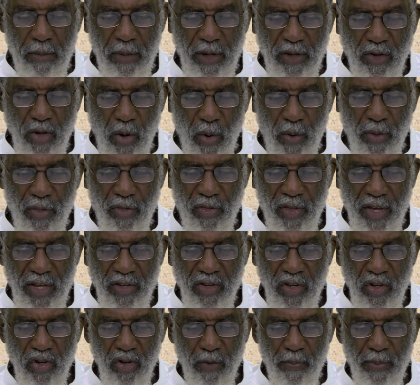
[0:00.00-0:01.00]
And he will be
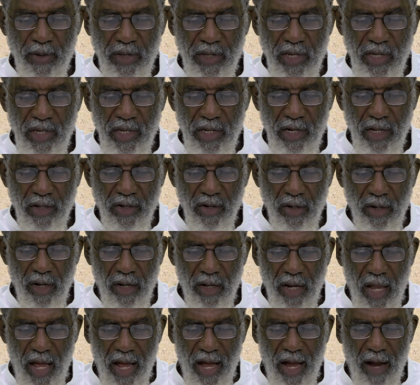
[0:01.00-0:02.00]
told, this is your position
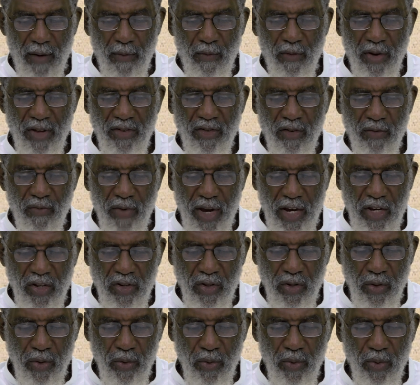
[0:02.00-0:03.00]
until Allah
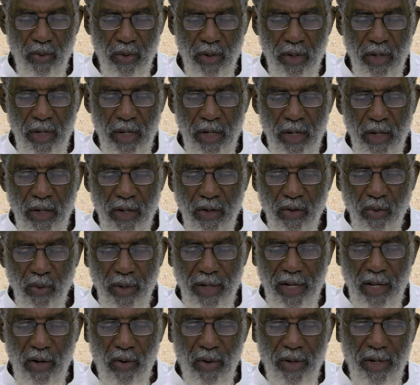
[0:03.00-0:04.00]
resurrects you
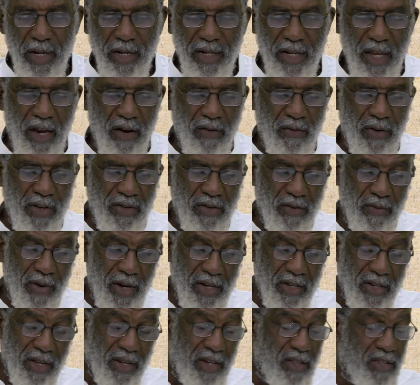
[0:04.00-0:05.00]
to it on the day of
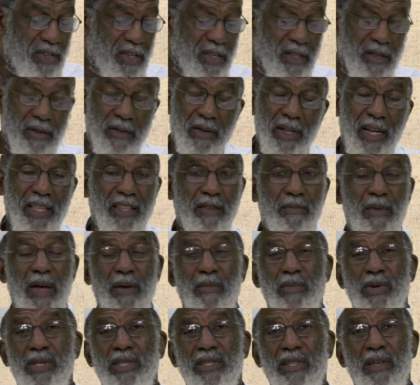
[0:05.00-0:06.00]
resurrection. This is
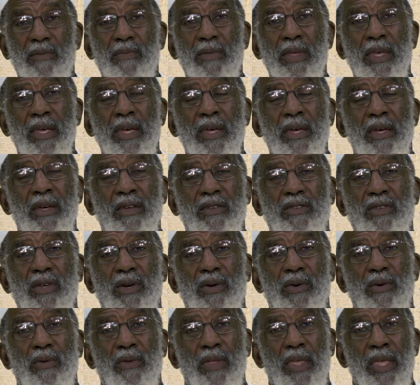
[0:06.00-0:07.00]
collected by a Muslim.
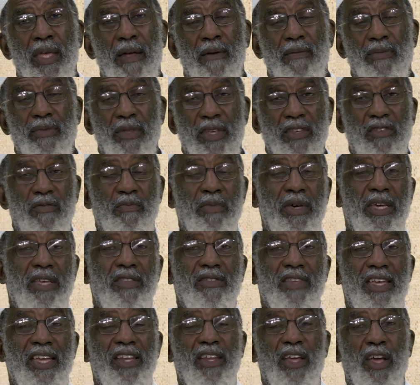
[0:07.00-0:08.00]
So this
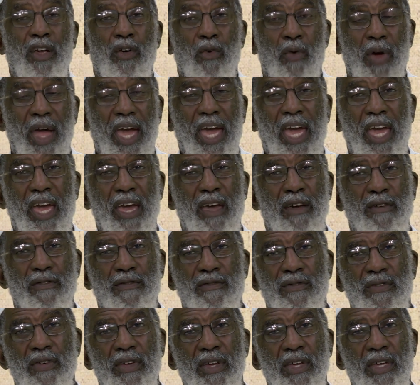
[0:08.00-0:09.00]
means in the
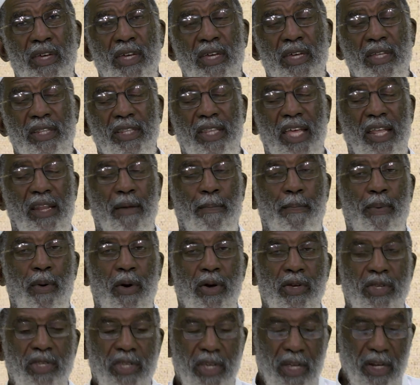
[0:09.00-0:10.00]
grave that
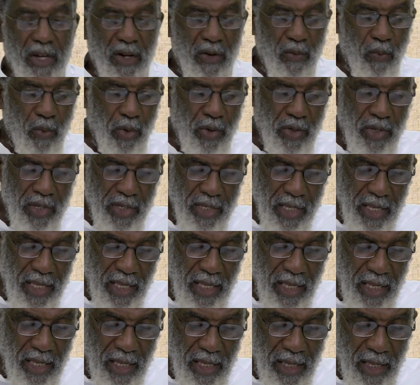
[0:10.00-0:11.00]
a person will
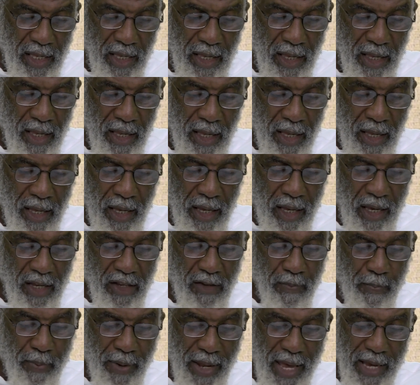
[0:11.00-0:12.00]
see
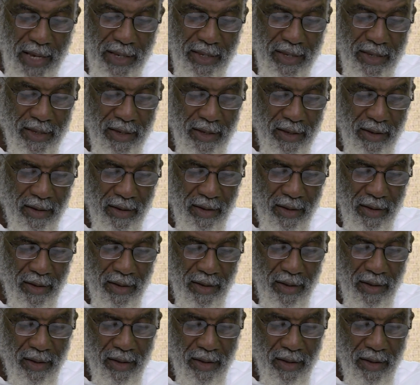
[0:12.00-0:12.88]
his place.